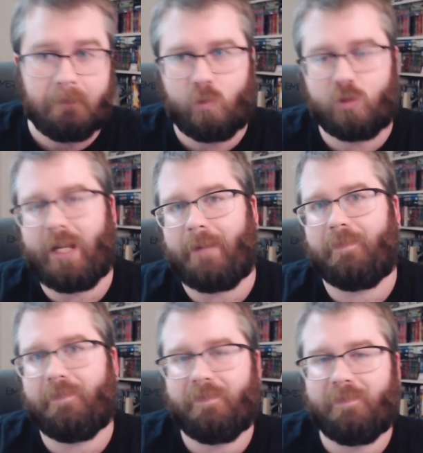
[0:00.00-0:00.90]
We'll see.
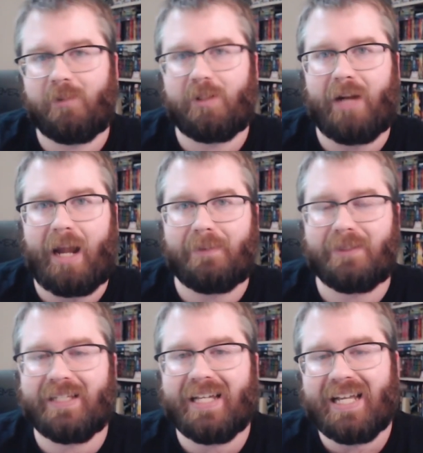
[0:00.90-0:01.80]
We'll see what
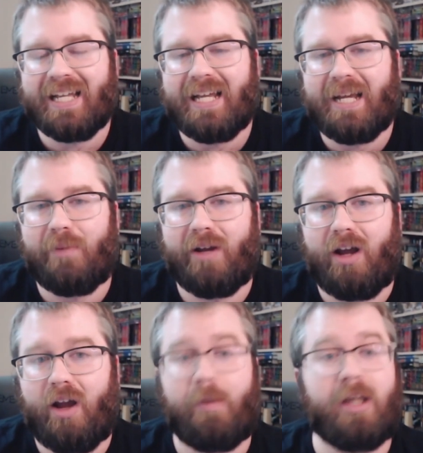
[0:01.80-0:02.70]
happens.
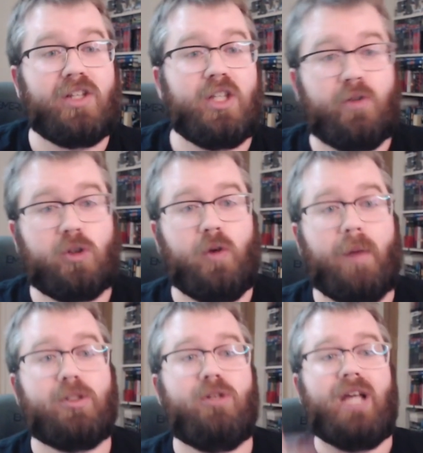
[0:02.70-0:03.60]
But based on these first two
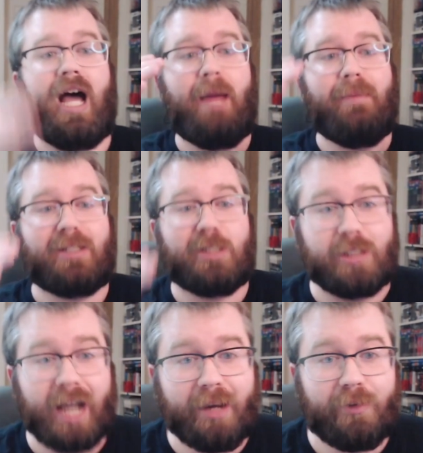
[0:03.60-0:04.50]
episodes, I'm
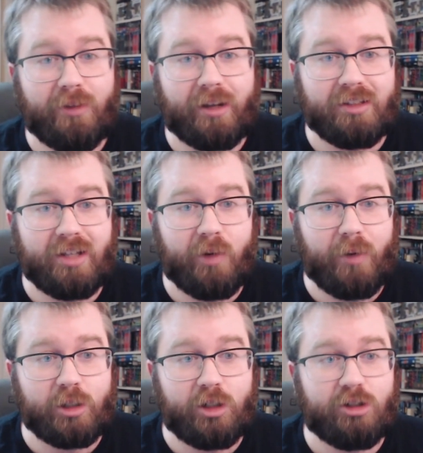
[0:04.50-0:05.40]
excited for the
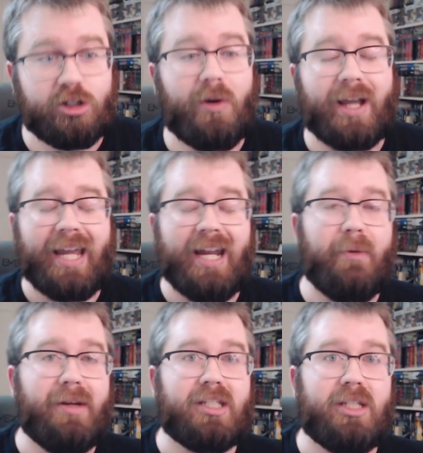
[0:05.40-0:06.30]
continuation of the show. I cannot
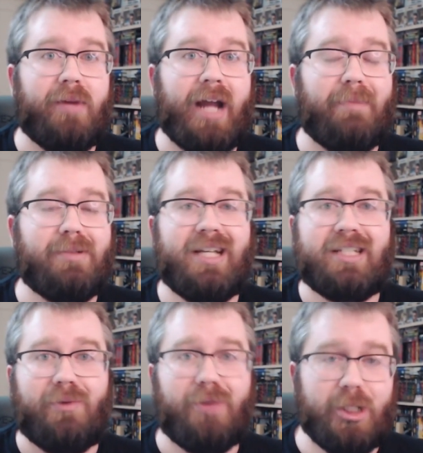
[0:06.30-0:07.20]
wait to see what happens
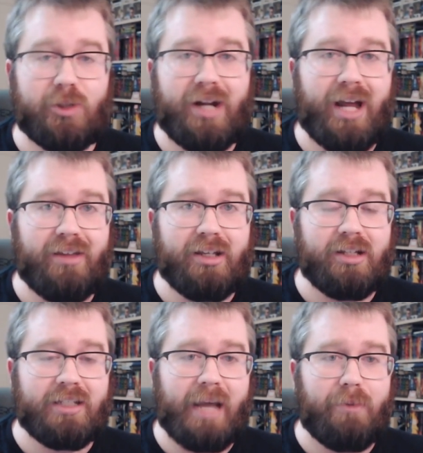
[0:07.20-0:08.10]
next. I really enjoyed how they
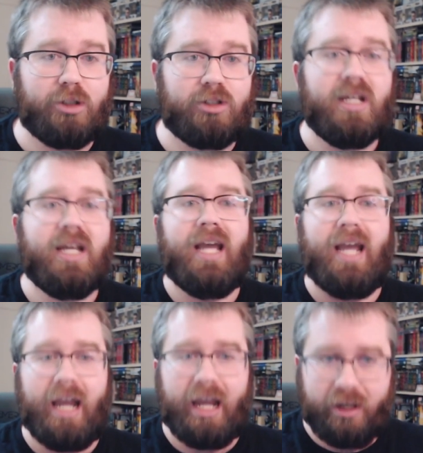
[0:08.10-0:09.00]
established
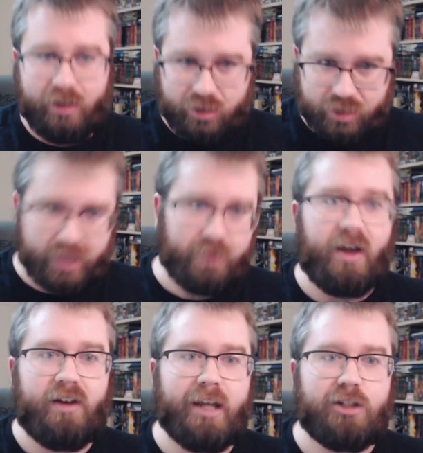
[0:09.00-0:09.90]
and set the
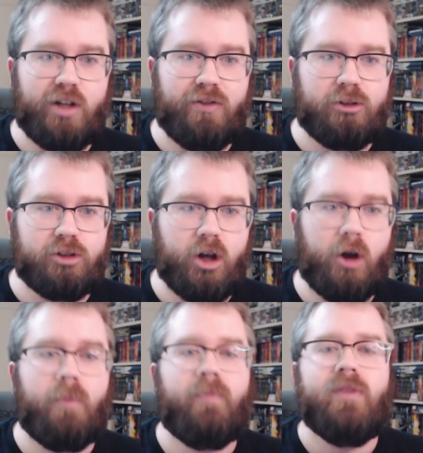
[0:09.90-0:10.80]
foundation of this
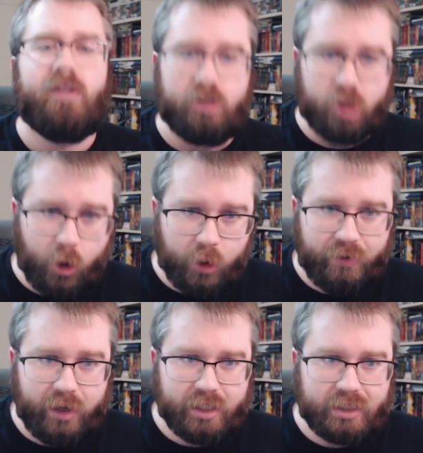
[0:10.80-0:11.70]
show. The tone of
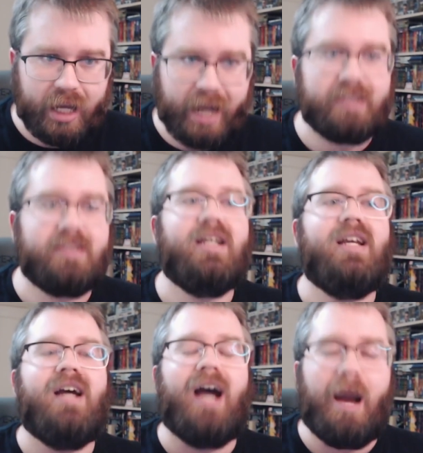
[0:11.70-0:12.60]
it is nice.
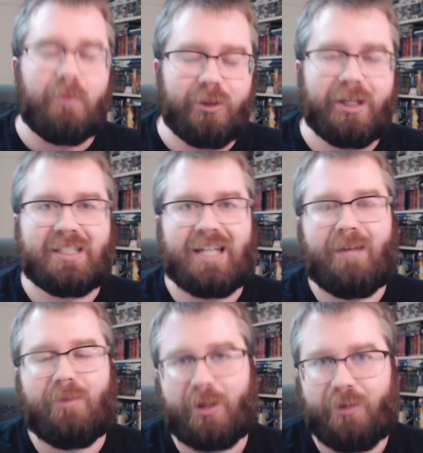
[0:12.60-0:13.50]
I'm really
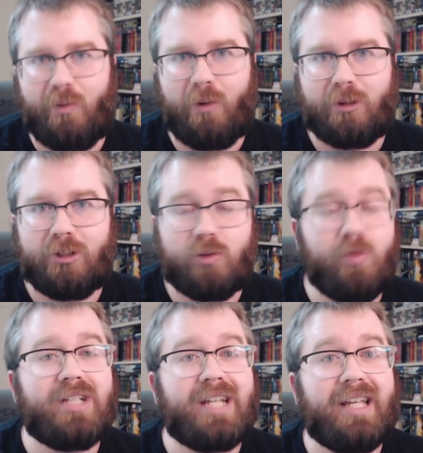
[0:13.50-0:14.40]
excited, looking forward to it. So
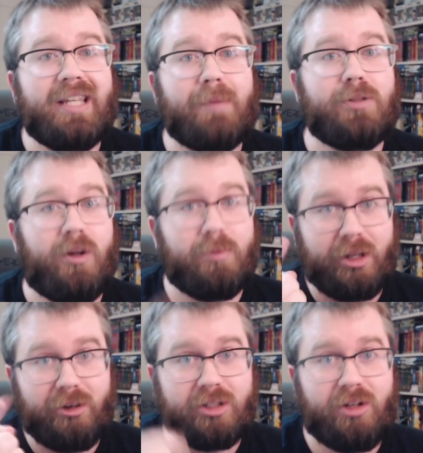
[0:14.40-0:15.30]
what did you guys think of the episode? I'm
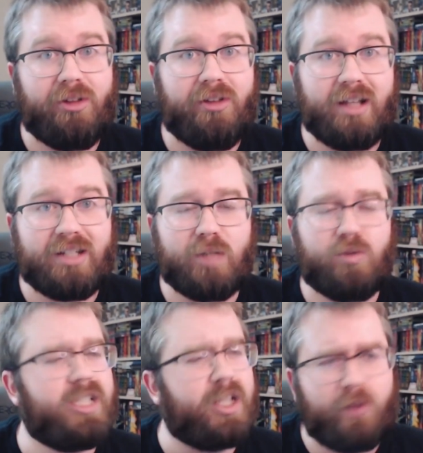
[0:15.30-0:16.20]
curious to know your thoughts, guys. What
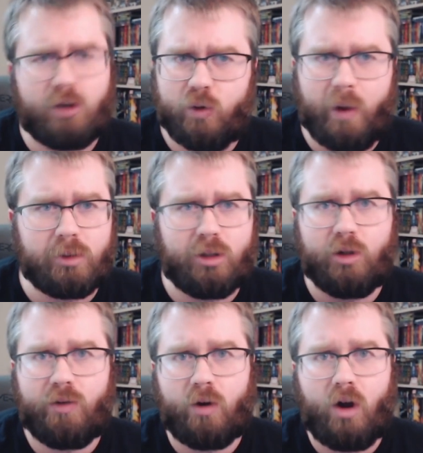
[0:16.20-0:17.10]
did you think of the first two episodes
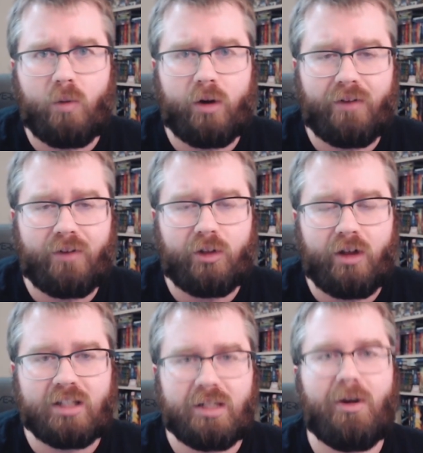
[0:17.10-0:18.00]
overall? Whatever your
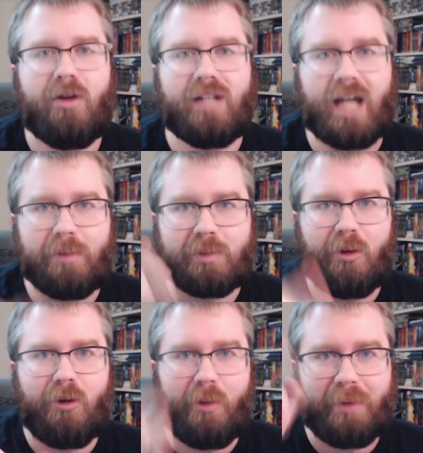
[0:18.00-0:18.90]
thoughts, let me know in the comments
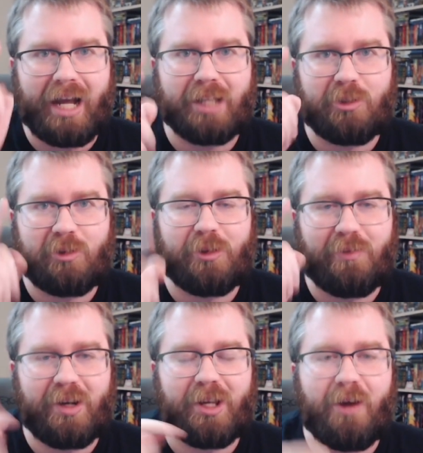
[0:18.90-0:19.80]
below. Hope you guys enjoyed the
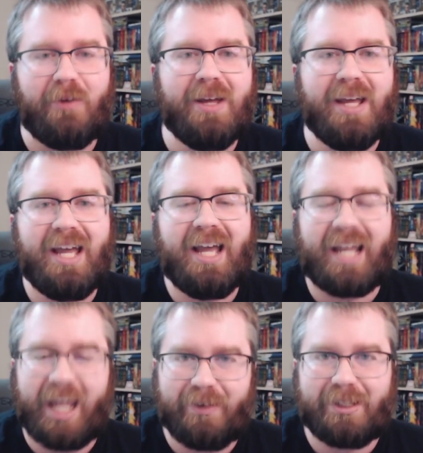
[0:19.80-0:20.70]
video.
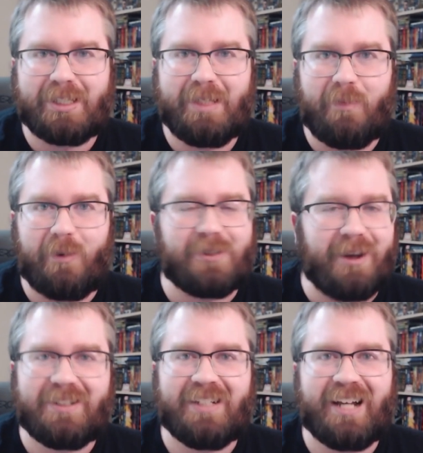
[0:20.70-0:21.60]
Can't wait to see more.
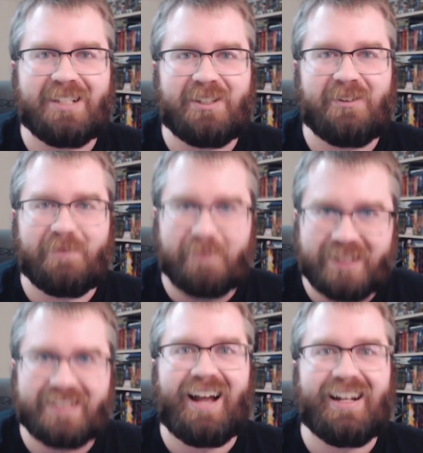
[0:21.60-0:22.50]
Talk to you guys soon.
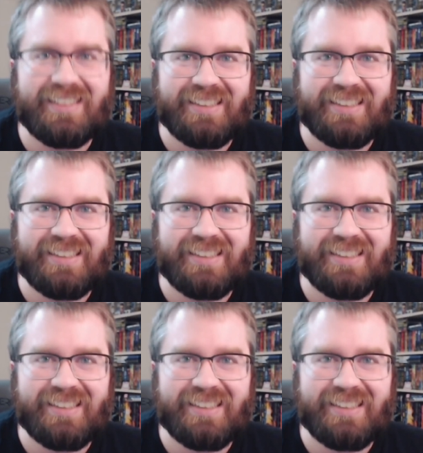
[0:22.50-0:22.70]
Peace out.